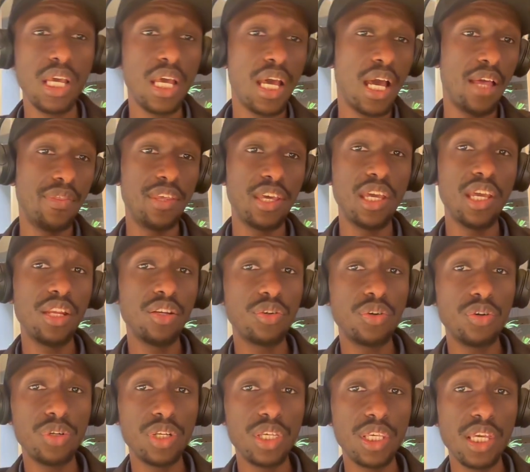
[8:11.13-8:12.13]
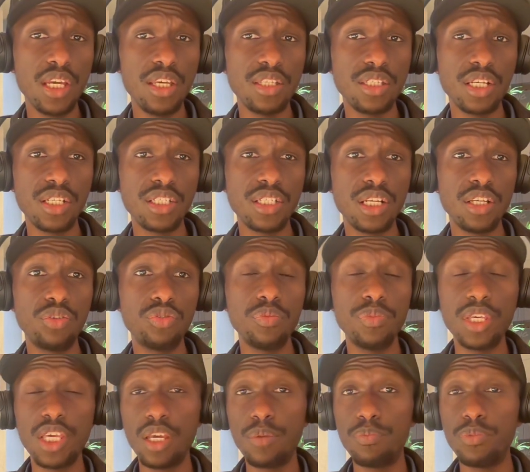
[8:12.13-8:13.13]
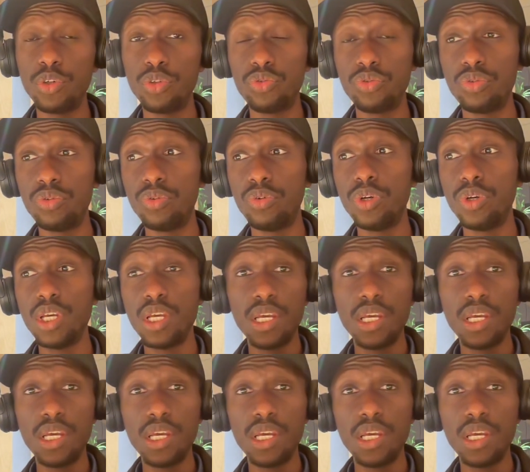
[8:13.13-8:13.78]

And the end goal here is actually to be able to